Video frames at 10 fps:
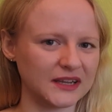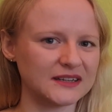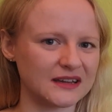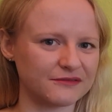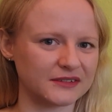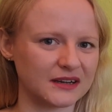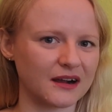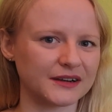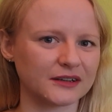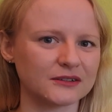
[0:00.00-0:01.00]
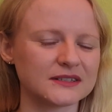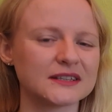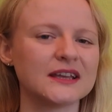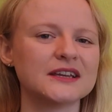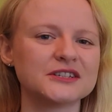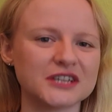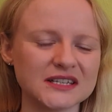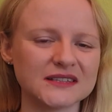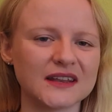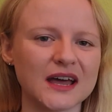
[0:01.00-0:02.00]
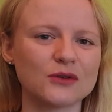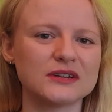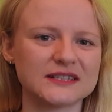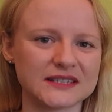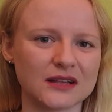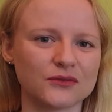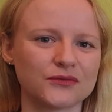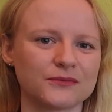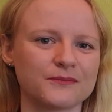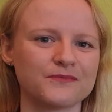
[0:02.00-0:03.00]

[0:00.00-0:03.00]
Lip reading: indefinite articles, just the noun itself.